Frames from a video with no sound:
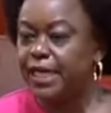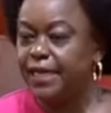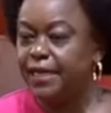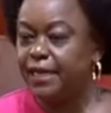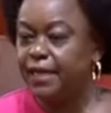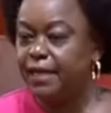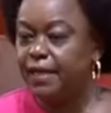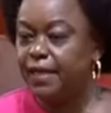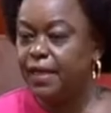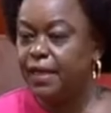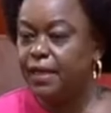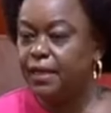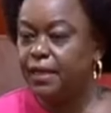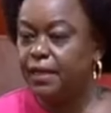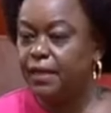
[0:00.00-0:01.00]
Leader, did
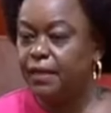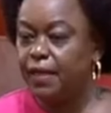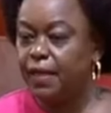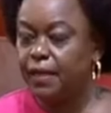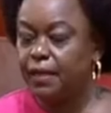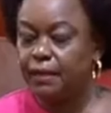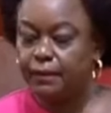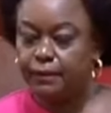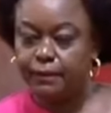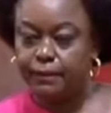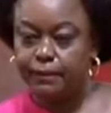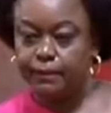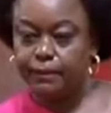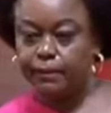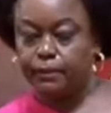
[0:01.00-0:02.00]
you want to inform
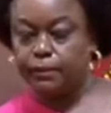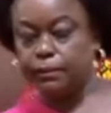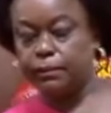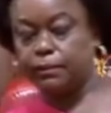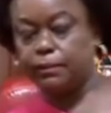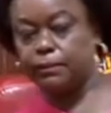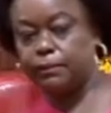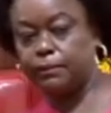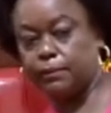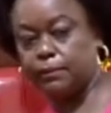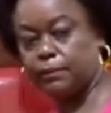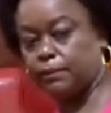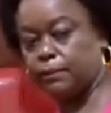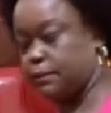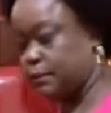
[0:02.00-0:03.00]
Hon Millie? She's
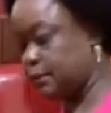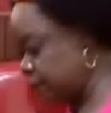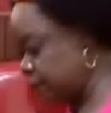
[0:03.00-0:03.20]
saying she doesn't